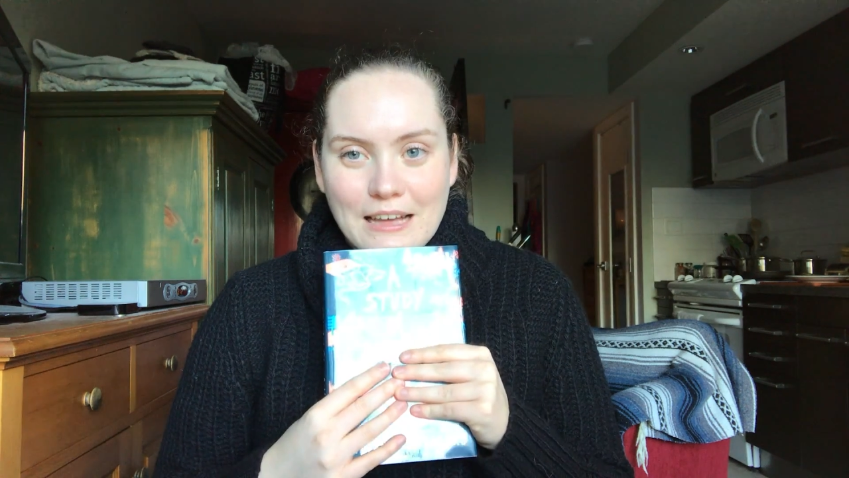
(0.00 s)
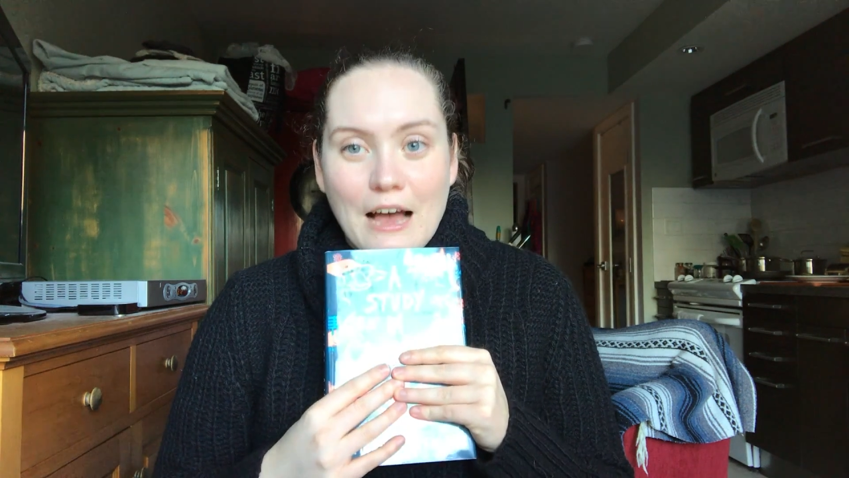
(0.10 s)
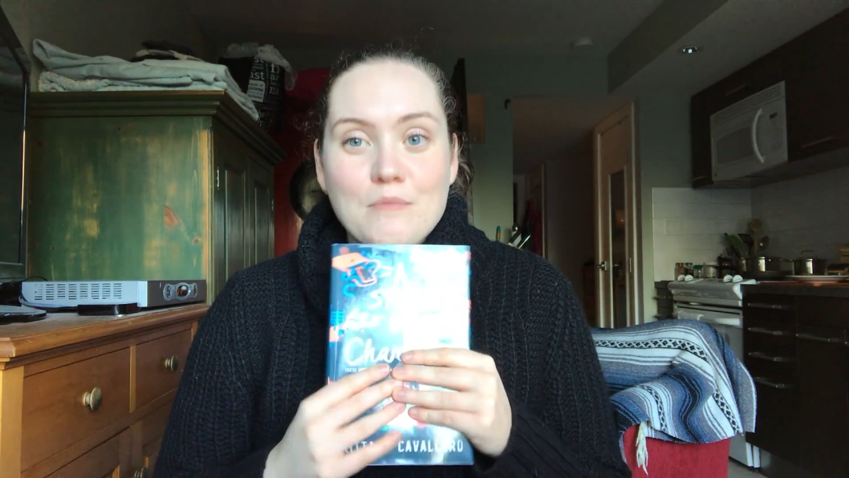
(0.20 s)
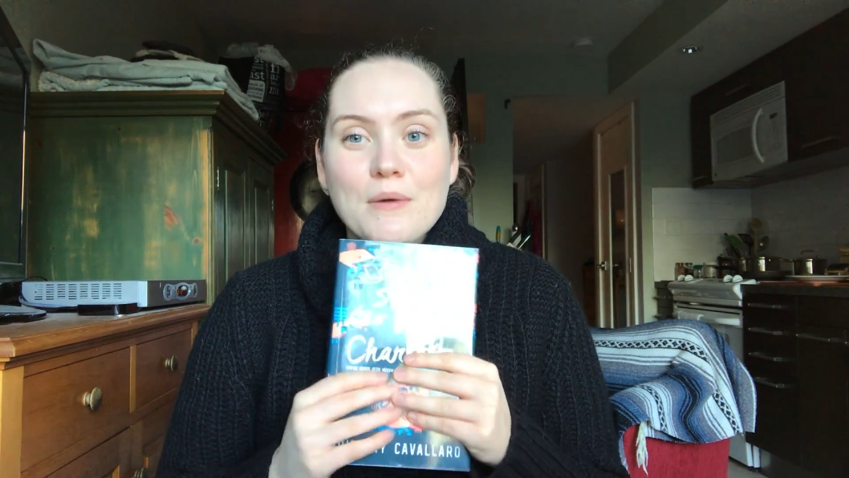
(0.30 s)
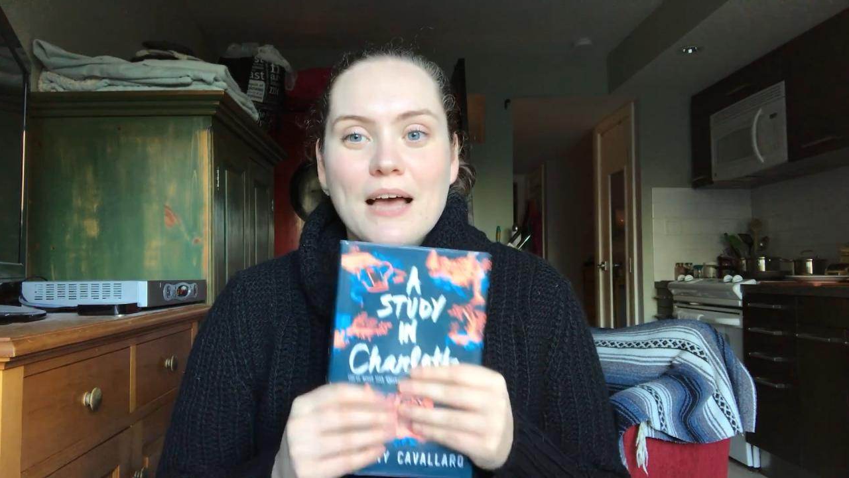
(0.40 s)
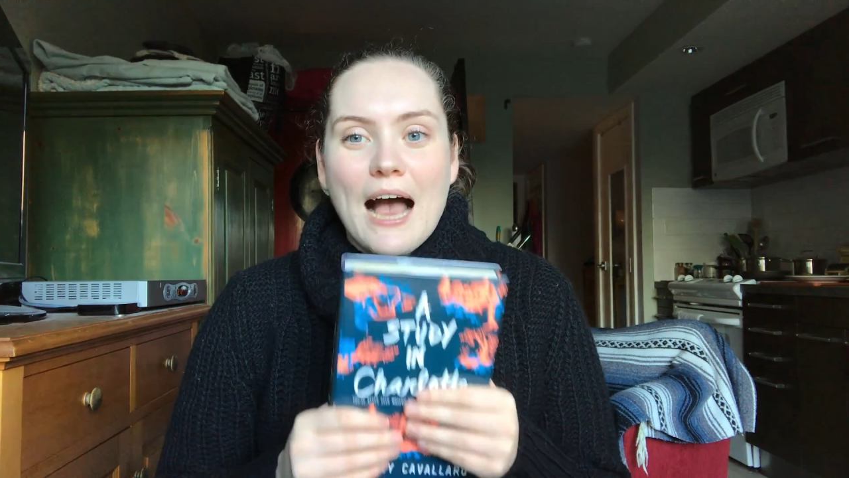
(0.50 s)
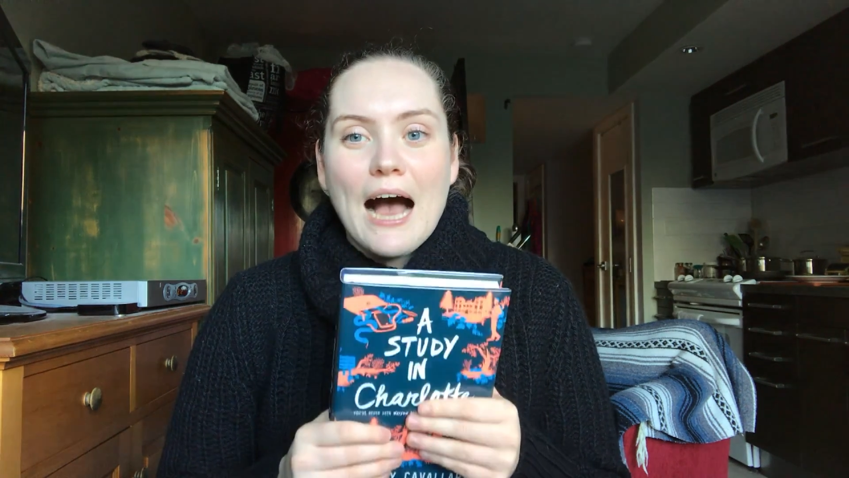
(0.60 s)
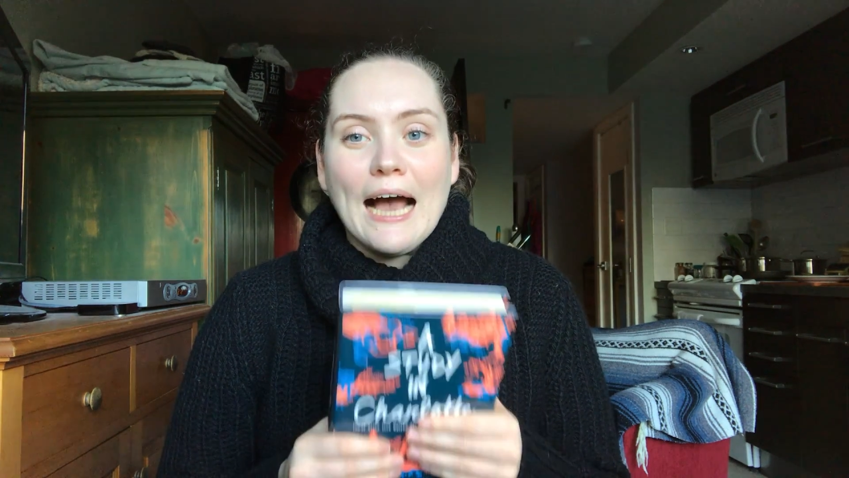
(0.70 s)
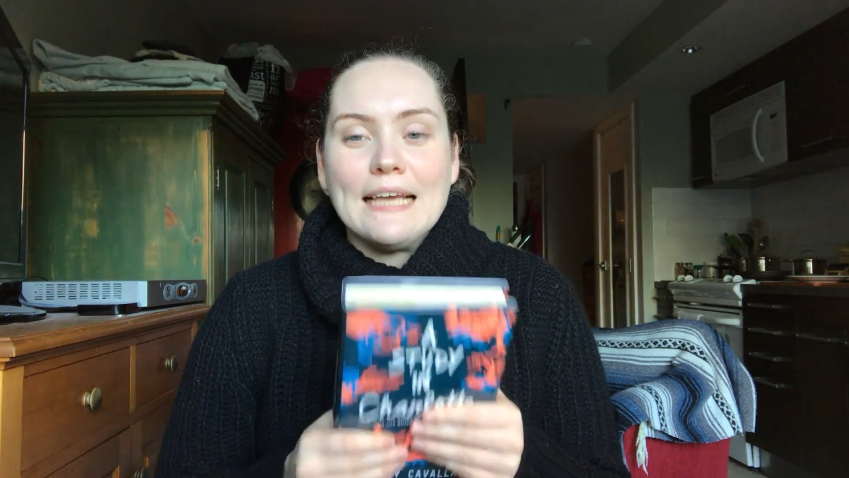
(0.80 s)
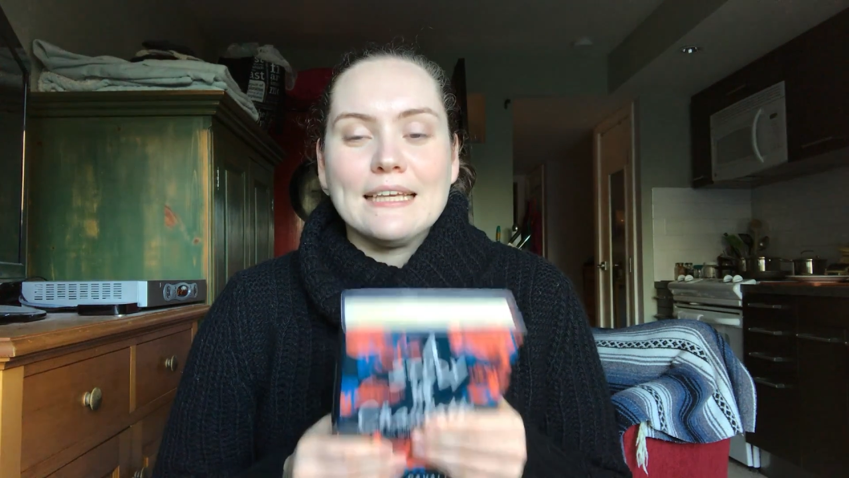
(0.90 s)
I'm
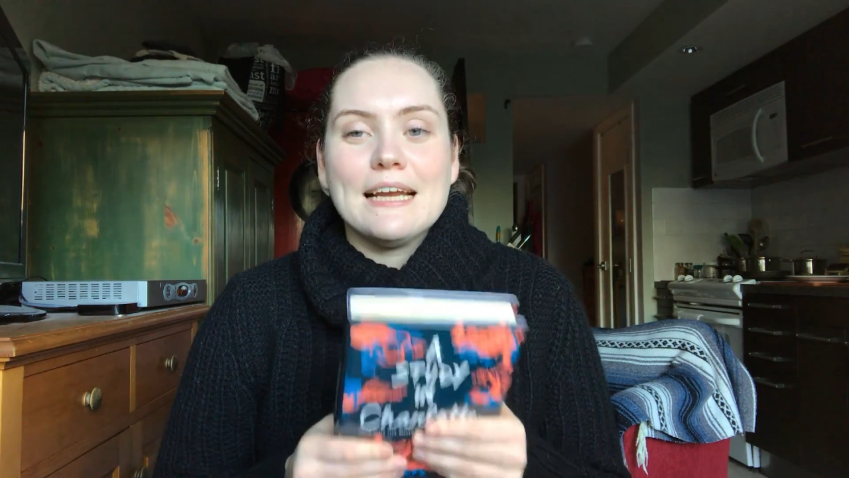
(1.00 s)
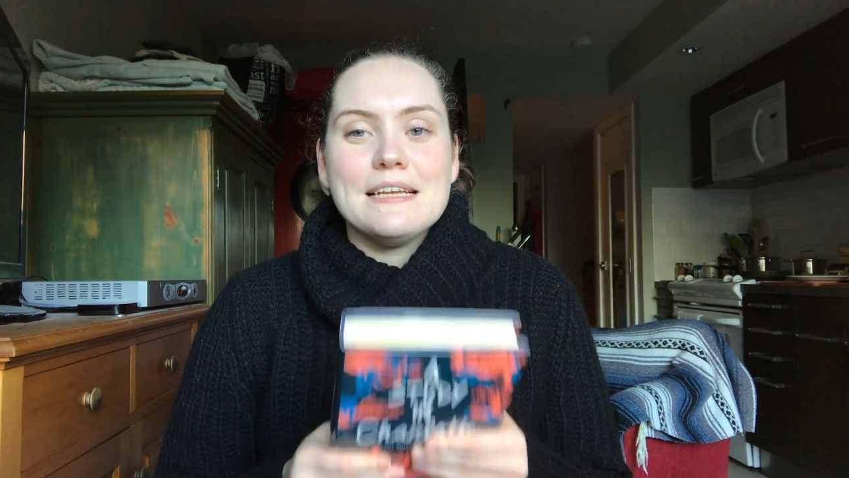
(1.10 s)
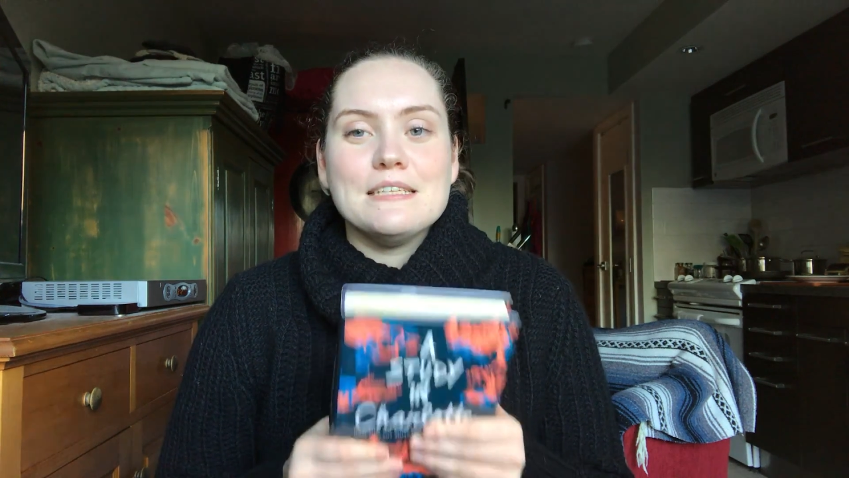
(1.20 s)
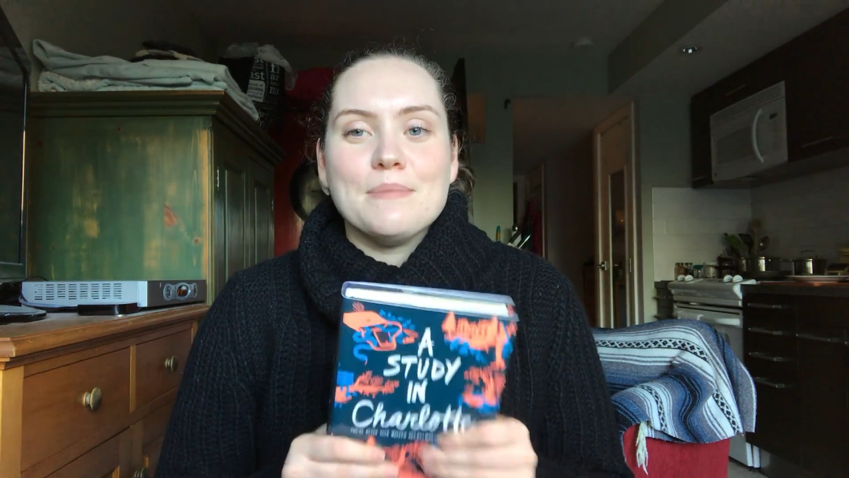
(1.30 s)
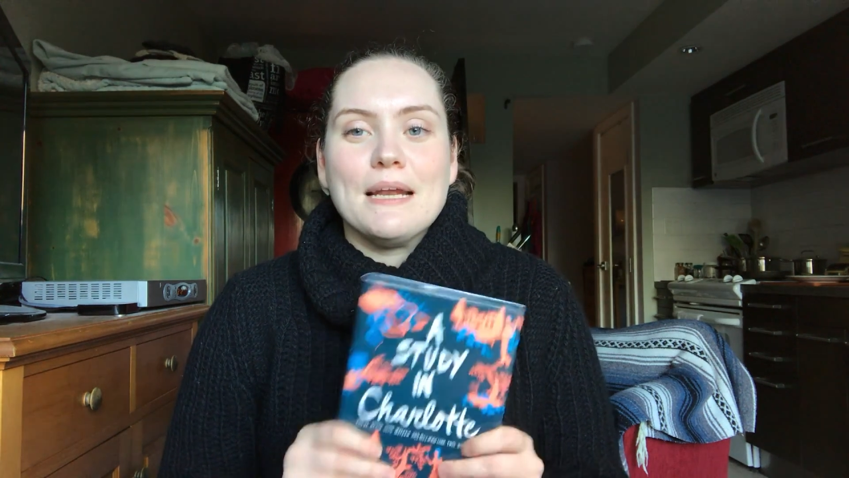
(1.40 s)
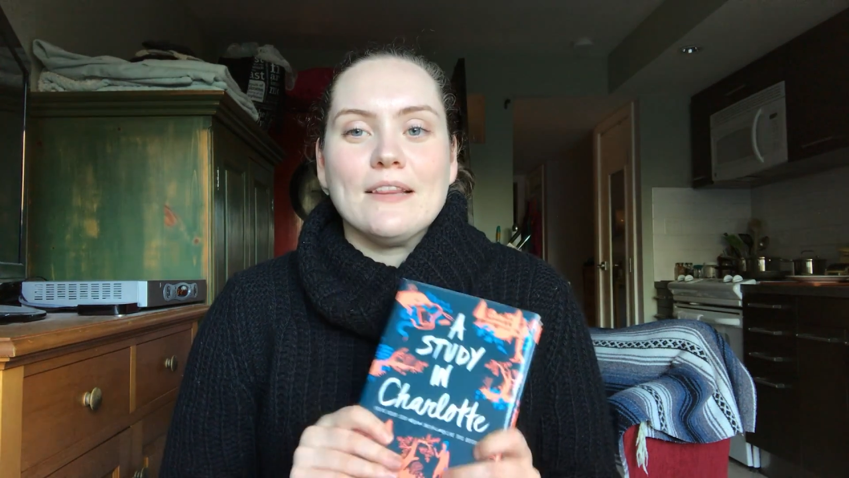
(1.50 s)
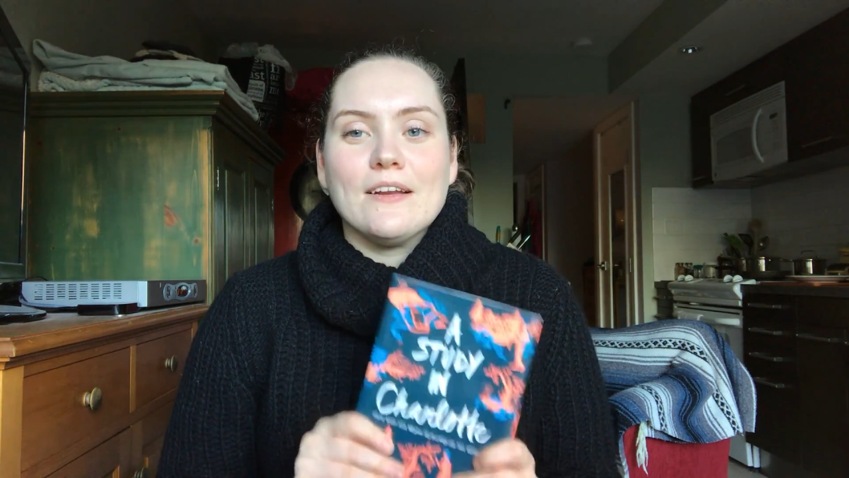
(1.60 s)
highly anticipating